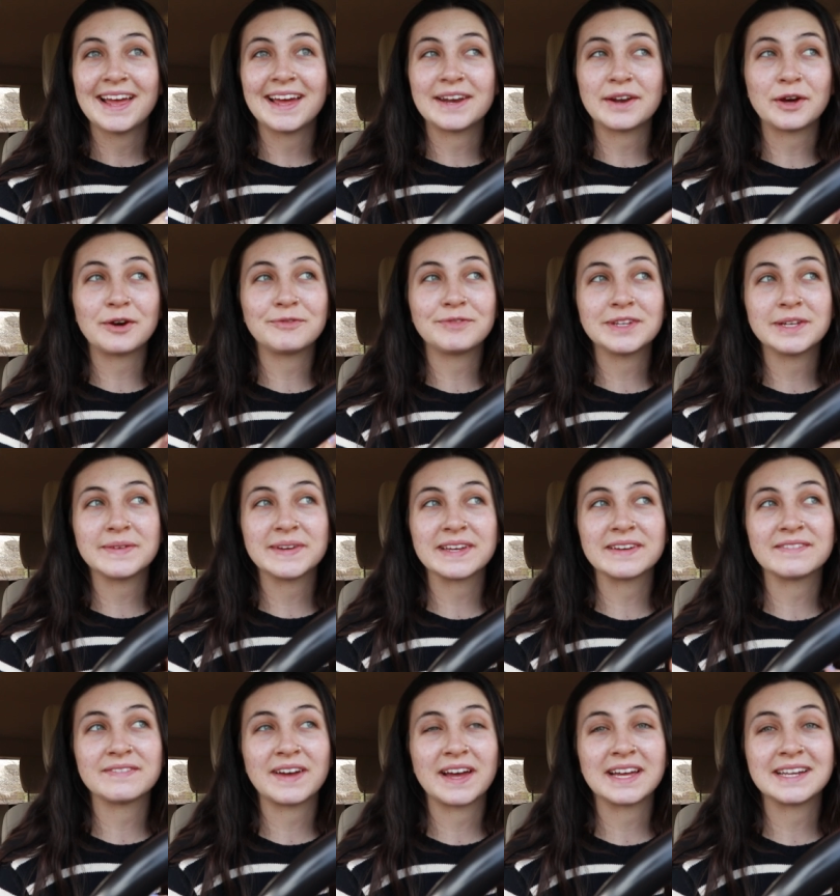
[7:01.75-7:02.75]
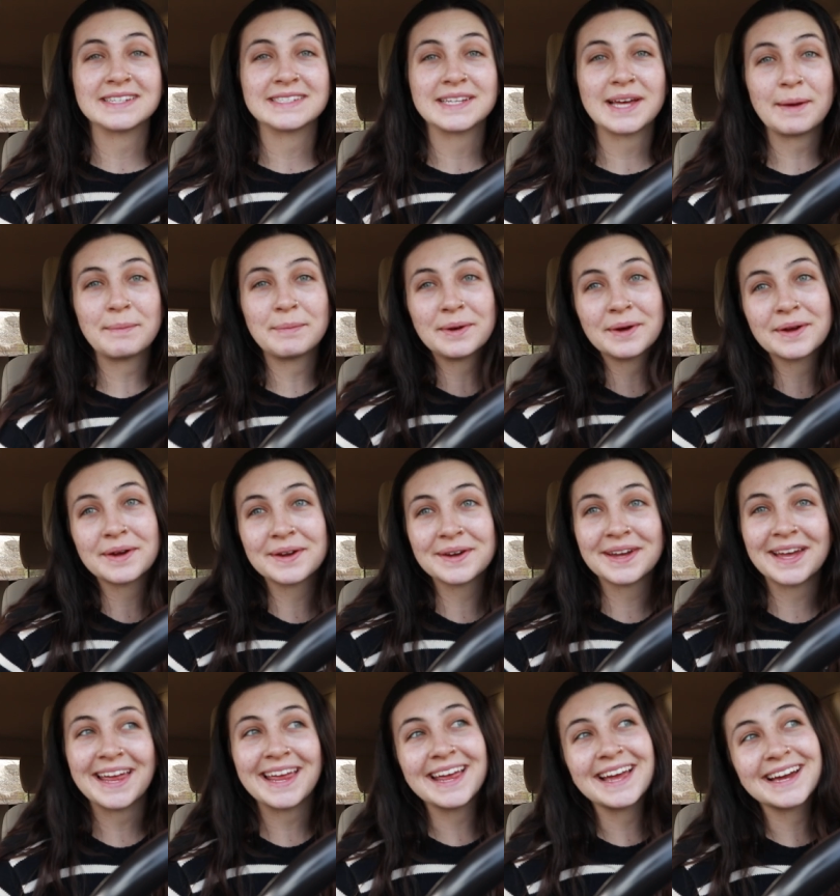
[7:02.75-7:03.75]
and hopefully we can find a book
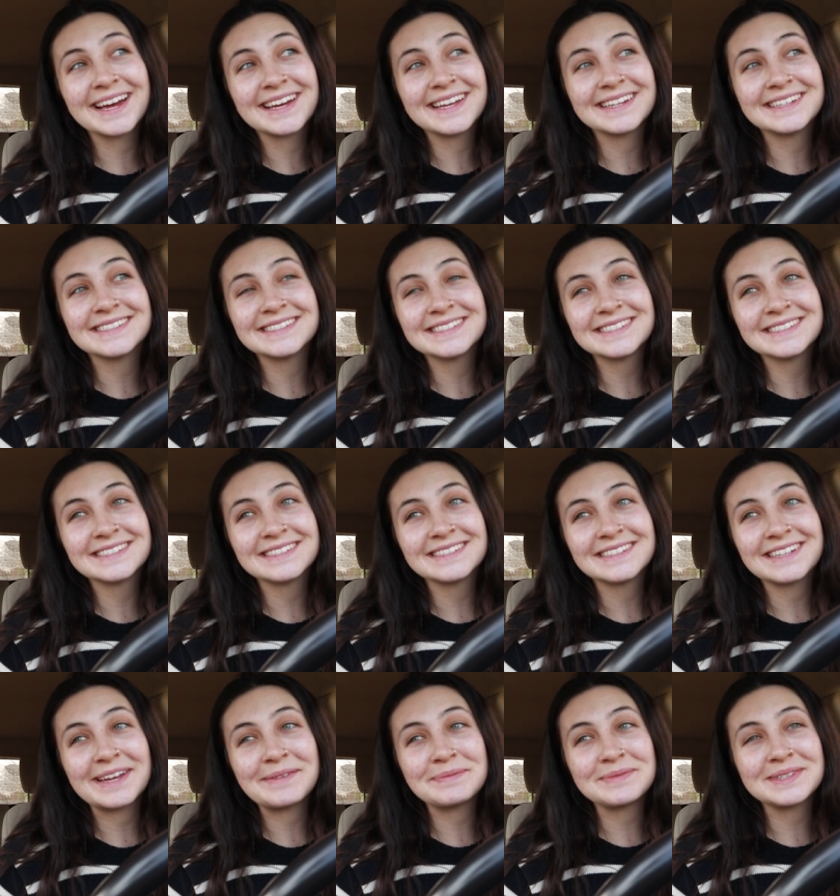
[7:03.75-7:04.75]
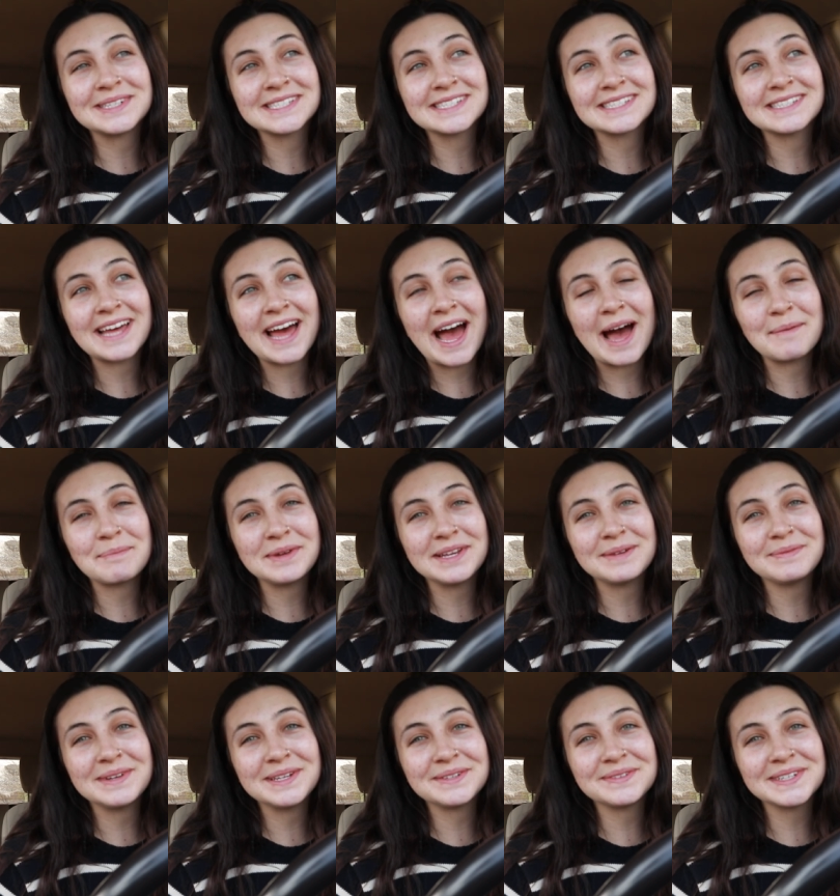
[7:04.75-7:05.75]
and I'm just happy
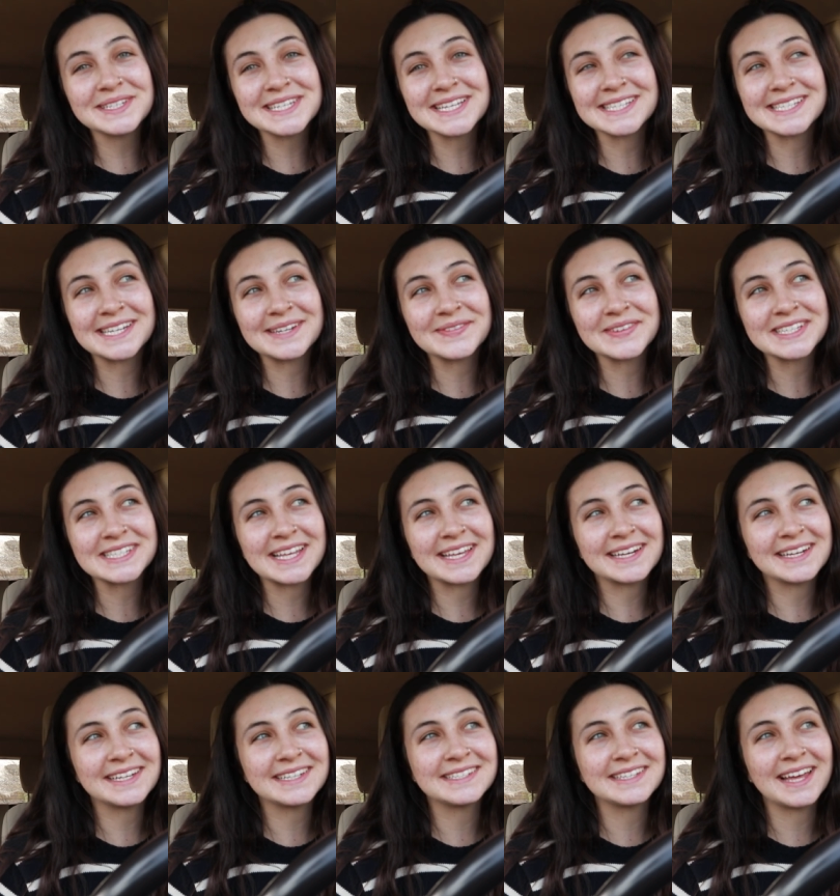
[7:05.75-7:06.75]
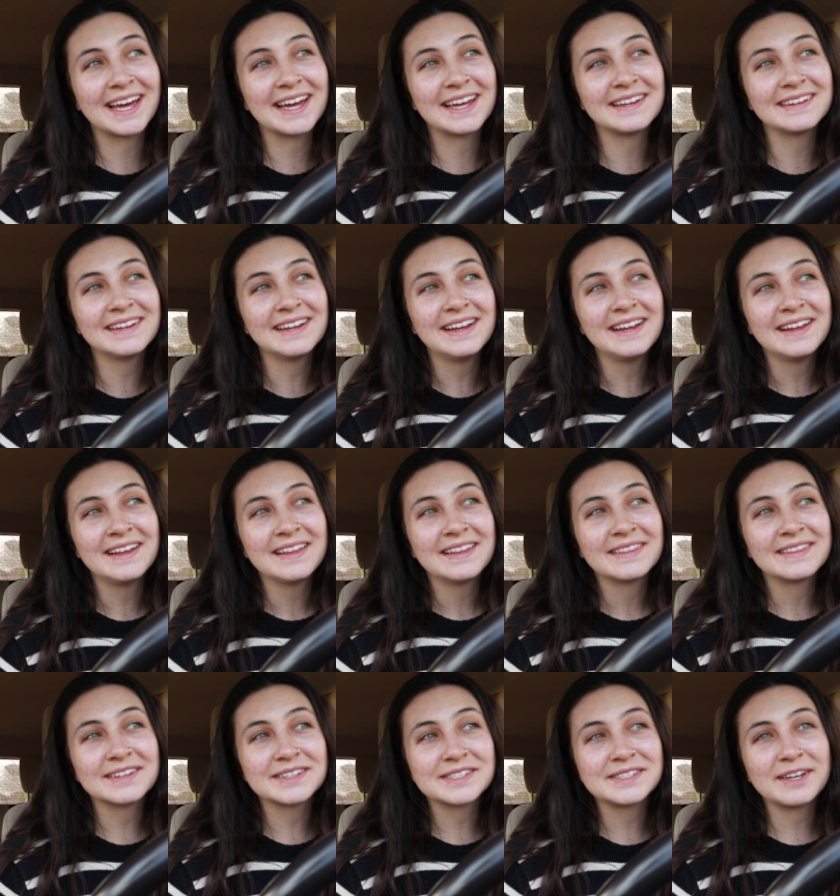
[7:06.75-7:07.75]
to be doing this and I'm excited that
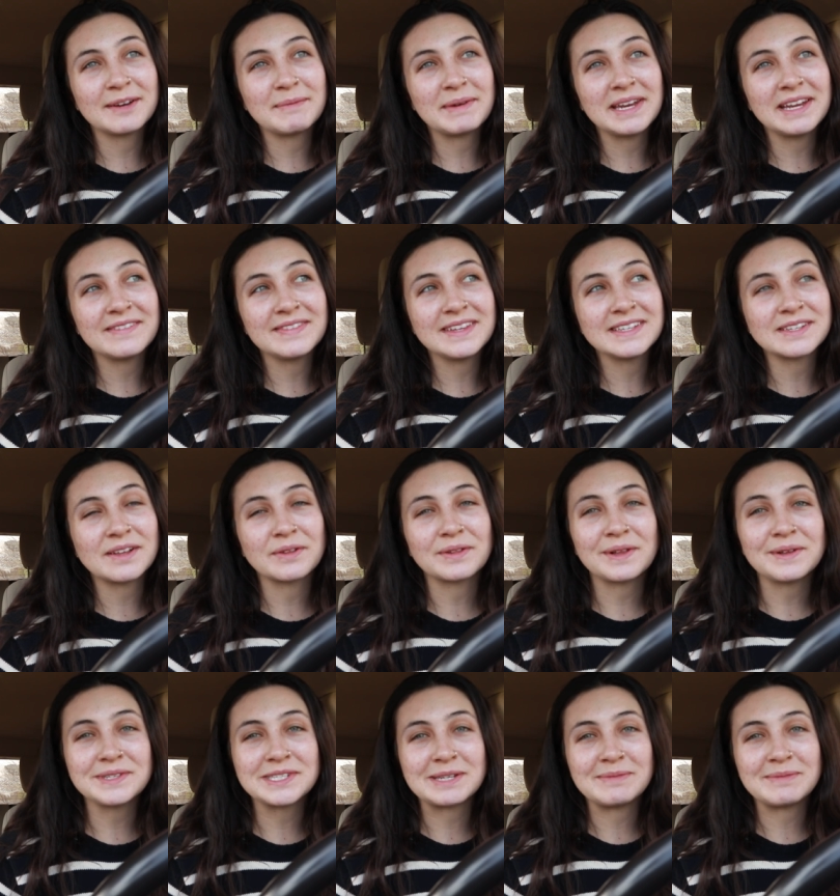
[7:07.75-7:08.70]
there's so many of these all close